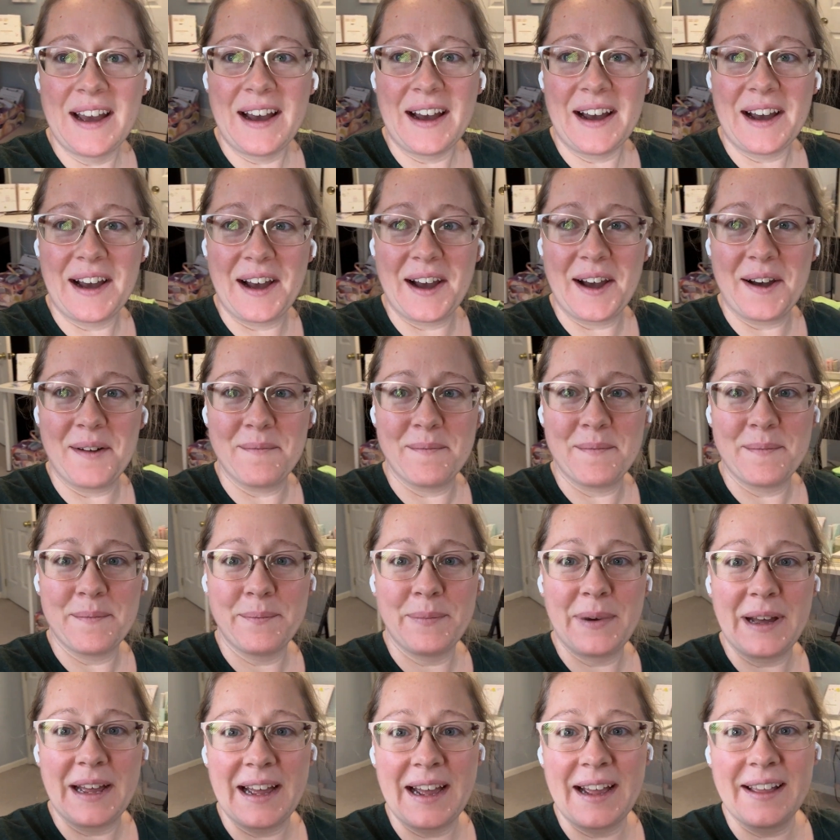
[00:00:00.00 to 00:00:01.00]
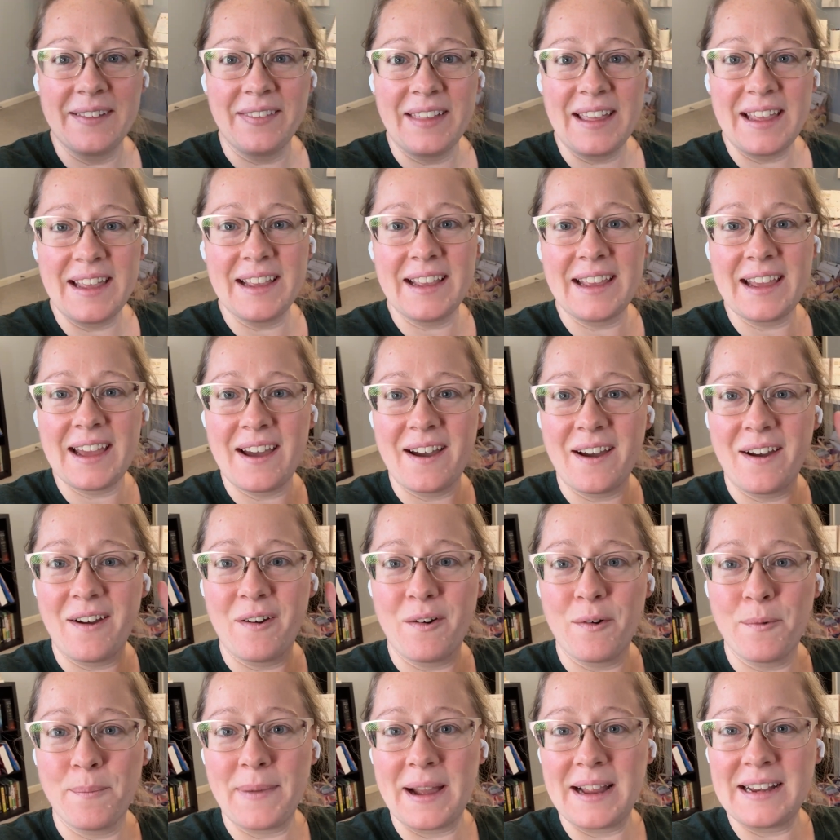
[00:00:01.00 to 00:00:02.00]
um, but I like
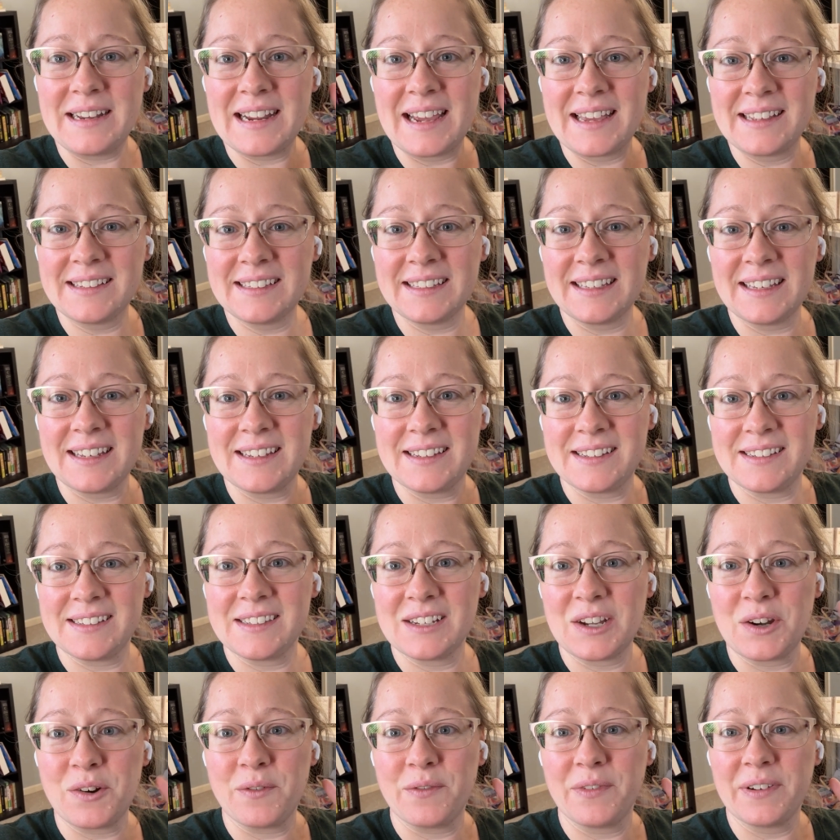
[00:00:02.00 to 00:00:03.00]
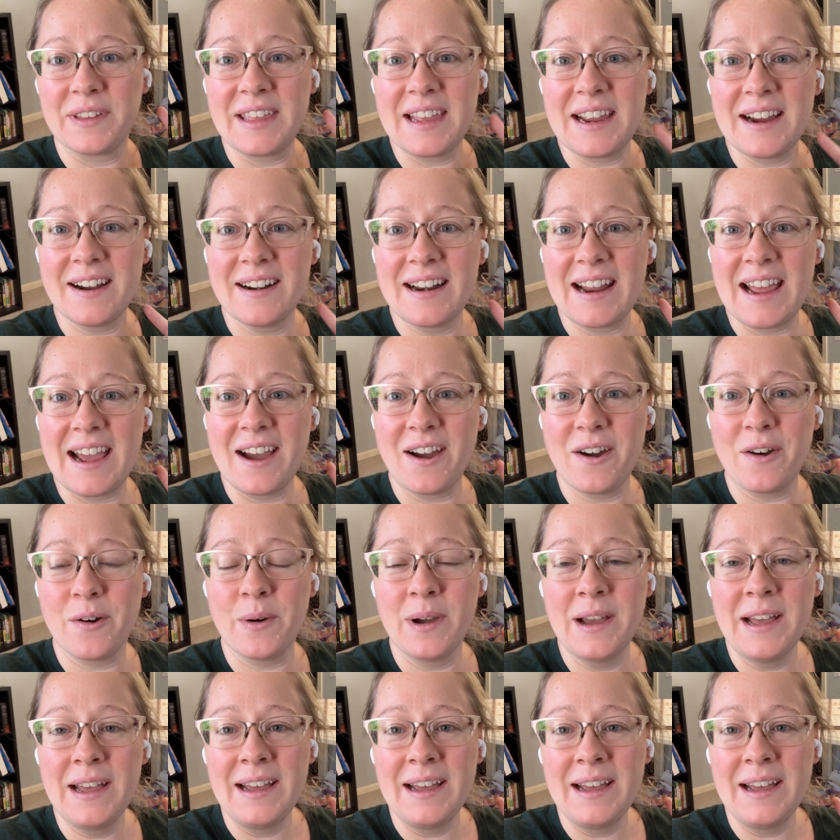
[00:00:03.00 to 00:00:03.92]
how my desk is over there now.